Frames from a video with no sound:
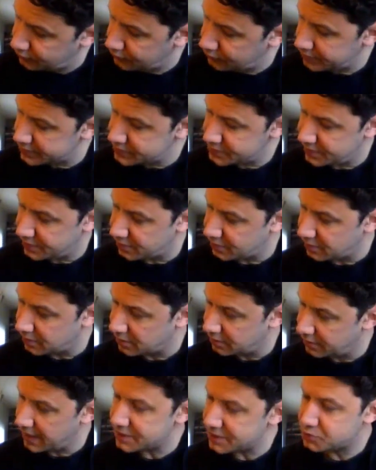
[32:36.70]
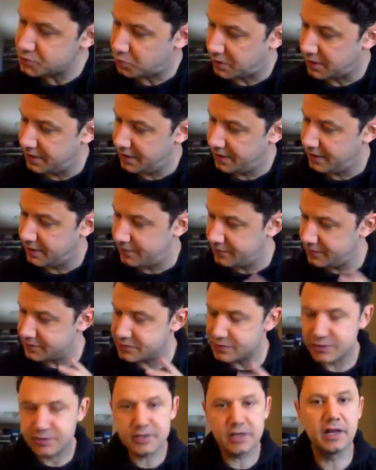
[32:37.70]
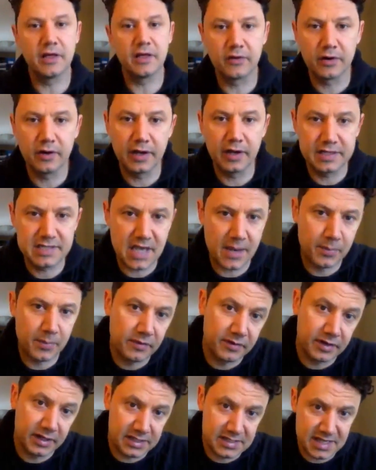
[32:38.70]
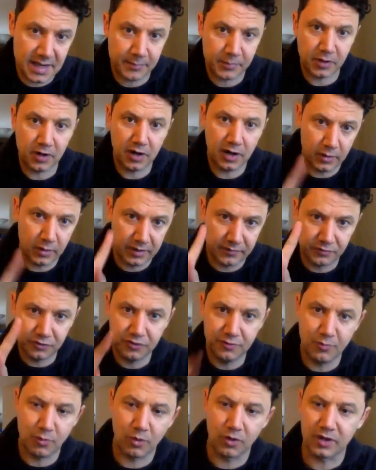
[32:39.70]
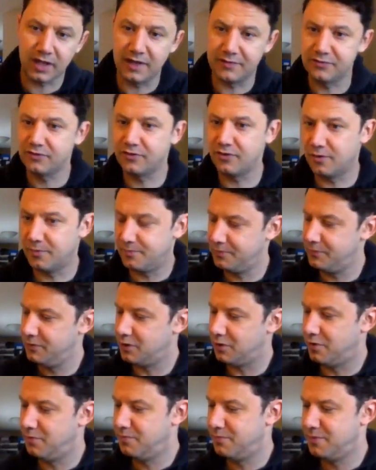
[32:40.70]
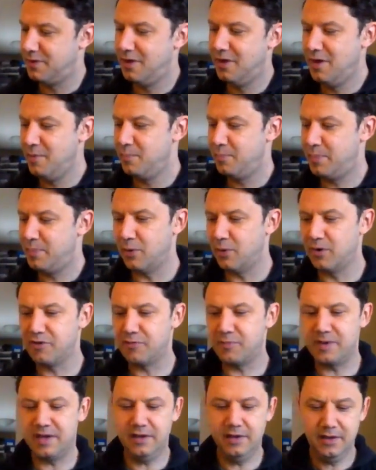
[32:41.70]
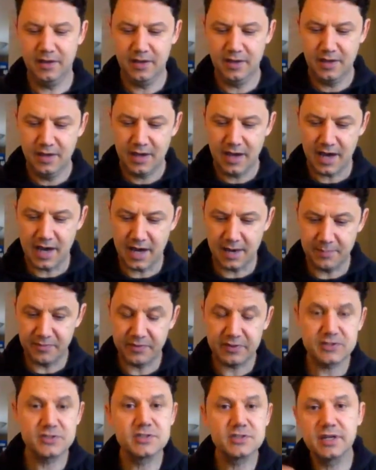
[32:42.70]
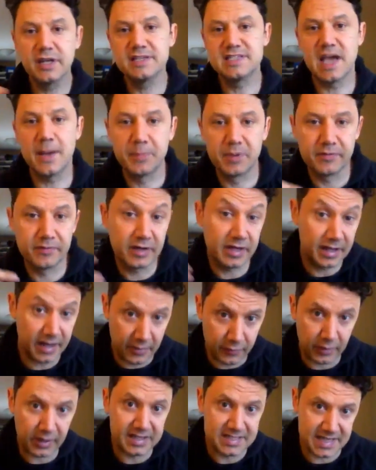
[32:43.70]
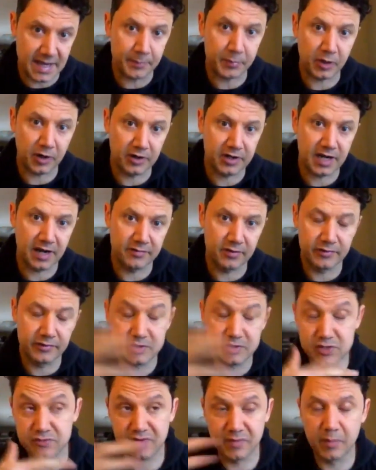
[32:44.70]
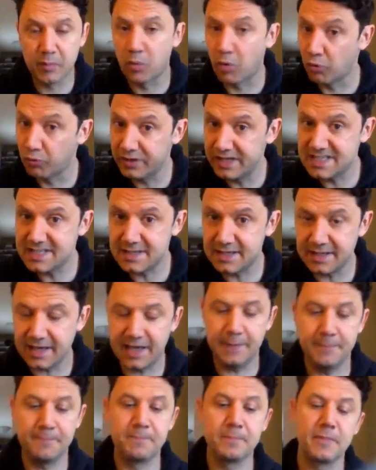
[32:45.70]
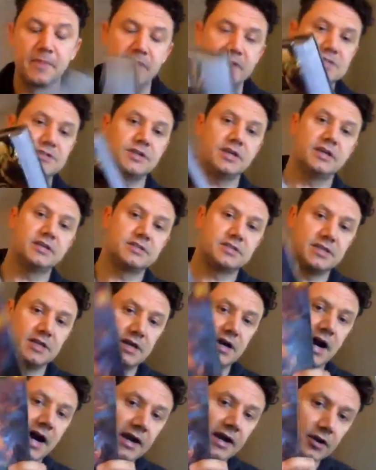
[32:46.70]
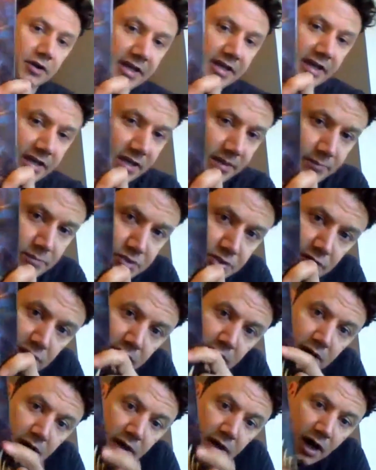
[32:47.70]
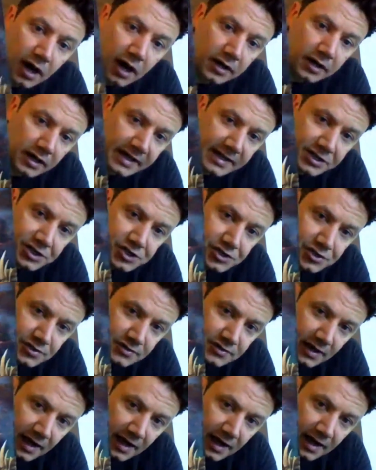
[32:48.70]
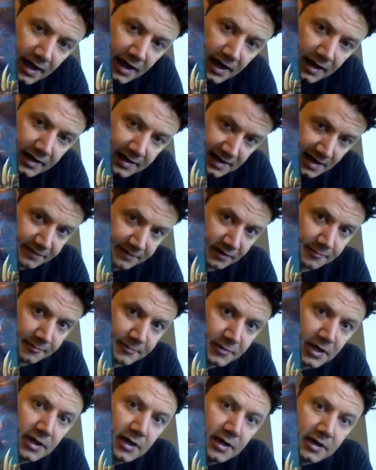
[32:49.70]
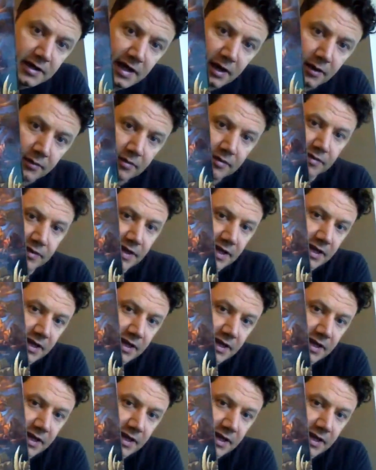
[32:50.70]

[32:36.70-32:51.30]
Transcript: let's see here, next one, and this is another example of an exemplar. I only have 2 more left, so bear with me. This is an example of another exemplar cover, and this is from a more recent game. This is the Iron Kingdoms Unleashed cover. Now,